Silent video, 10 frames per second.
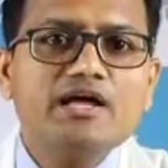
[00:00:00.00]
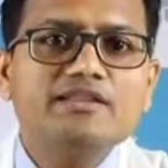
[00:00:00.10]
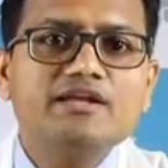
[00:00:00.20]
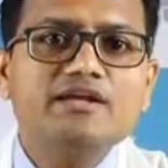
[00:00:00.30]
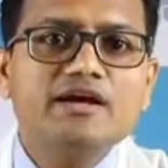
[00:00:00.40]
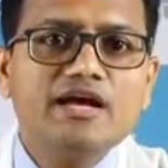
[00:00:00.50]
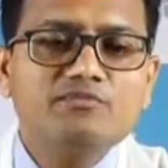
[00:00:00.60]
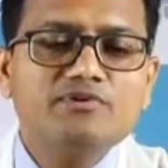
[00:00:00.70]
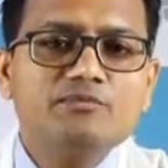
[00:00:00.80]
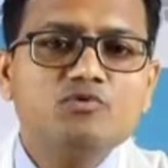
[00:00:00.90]

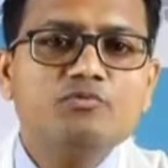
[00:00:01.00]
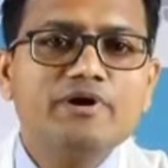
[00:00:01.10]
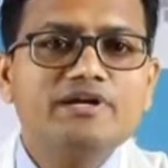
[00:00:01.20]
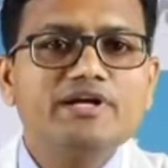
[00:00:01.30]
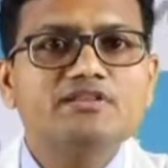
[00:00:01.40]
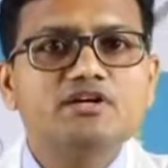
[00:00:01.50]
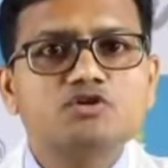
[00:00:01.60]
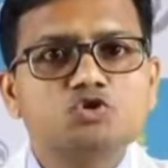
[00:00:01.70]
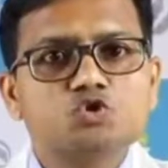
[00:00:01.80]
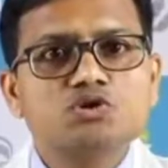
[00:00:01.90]
temperature and then
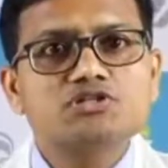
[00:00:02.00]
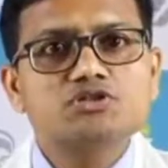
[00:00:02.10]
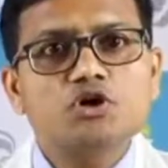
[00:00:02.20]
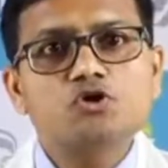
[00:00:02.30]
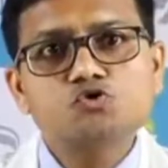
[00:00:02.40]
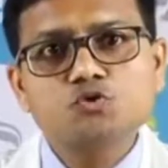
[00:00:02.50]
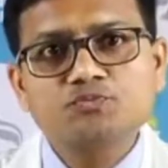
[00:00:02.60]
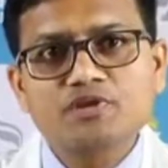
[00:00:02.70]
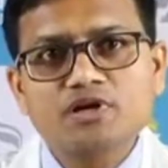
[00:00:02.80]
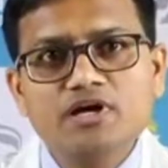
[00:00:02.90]
help them to maintain their
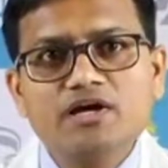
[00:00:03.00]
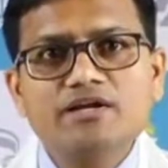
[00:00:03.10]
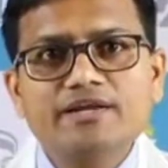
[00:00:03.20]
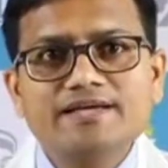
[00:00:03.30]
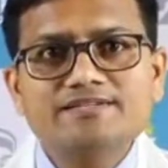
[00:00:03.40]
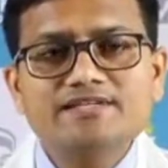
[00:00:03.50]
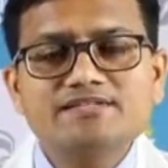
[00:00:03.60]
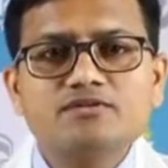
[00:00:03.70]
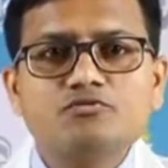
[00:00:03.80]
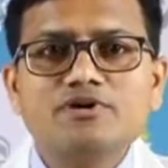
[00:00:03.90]
sugars also.
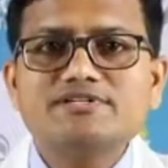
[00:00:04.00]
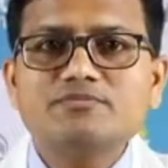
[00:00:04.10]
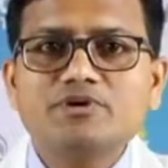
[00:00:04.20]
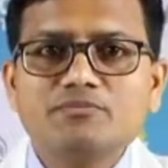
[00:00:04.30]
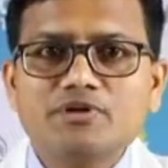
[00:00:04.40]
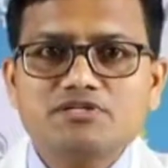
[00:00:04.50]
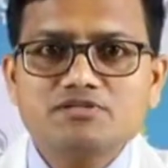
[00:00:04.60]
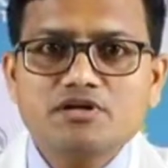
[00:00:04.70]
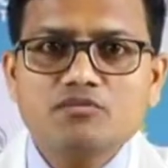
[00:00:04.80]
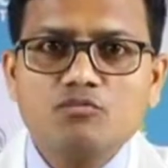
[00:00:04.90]
Next is,
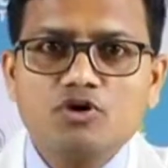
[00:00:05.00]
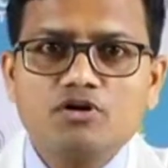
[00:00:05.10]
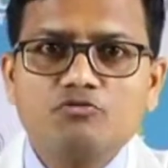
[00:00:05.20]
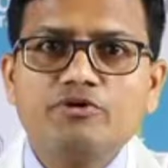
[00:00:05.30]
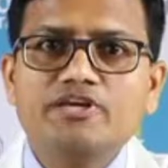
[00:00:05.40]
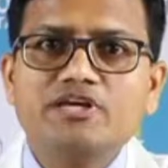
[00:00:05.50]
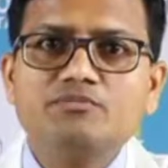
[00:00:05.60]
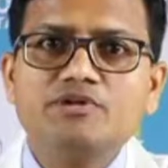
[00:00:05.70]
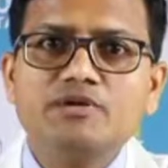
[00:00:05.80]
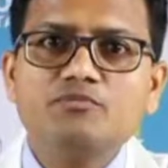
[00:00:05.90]
once the baby is
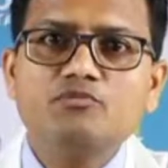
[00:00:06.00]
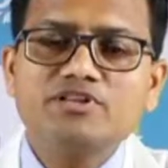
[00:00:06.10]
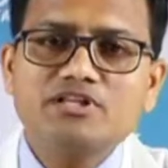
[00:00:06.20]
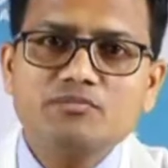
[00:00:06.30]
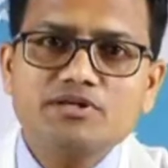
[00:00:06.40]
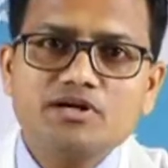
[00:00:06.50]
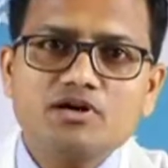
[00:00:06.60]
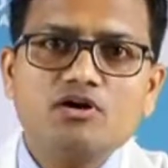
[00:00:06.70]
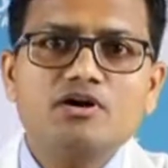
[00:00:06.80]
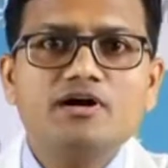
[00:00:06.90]
born, we keep
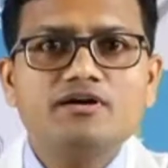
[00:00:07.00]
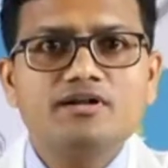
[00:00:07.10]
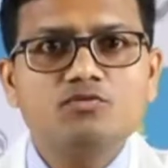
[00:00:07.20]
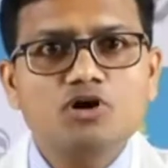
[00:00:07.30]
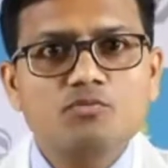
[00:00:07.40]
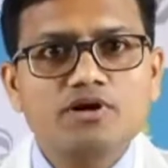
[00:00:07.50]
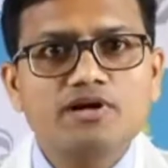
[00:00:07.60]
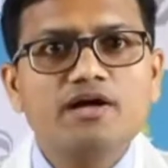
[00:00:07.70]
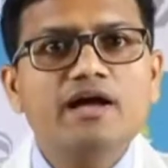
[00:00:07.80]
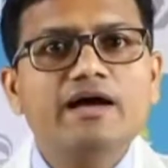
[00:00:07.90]
them with the mother
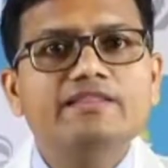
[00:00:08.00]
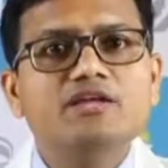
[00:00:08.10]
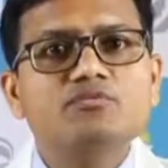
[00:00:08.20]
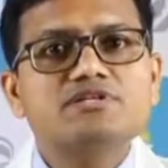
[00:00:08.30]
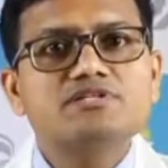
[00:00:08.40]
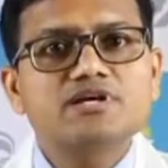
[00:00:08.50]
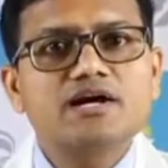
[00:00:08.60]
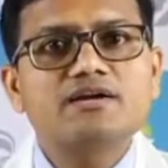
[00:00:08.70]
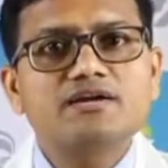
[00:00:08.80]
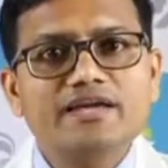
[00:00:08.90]
or under the warmer,
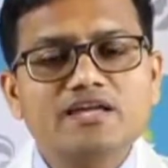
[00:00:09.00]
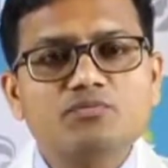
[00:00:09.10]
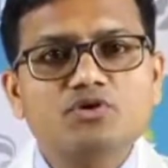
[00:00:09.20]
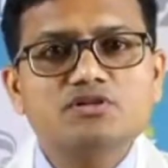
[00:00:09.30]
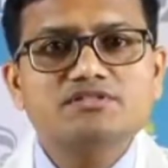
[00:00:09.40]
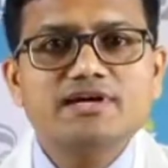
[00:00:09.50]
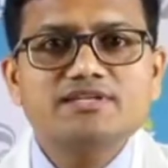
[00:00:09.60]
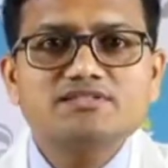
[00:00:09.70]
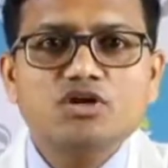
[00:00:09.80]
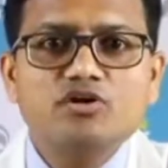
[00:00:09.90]
and then we
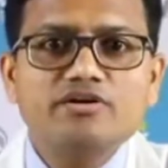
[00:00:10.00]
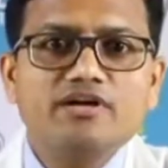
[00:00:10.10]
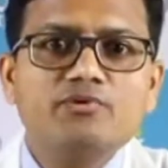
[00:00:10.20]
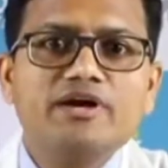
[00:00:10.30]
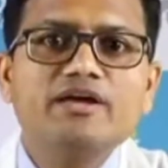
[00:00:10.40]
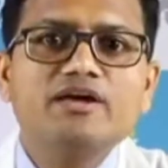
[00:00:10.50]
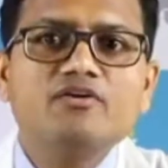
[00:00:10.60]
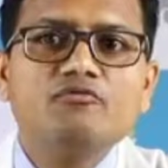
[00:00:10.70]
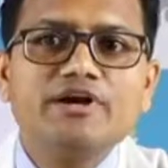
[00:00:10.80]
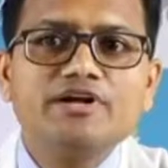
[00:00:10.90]
start drying because they are
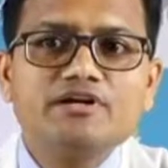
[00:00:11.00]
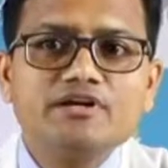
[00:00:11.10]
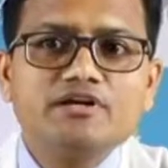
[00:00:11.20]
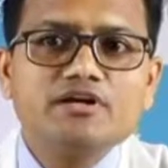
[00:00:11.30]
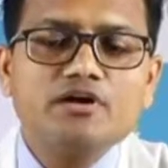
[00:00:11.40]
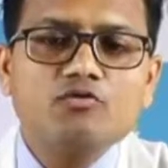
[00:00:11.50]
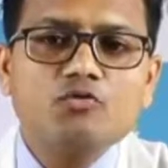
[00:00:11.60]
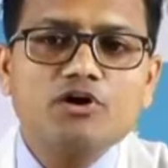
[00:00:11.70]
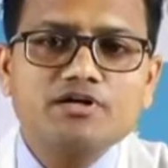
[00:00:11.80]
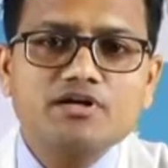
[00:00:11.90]
surrounded by
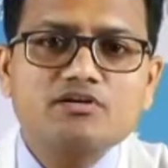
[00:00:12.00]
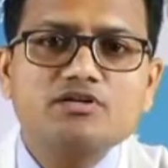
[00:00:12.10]
wet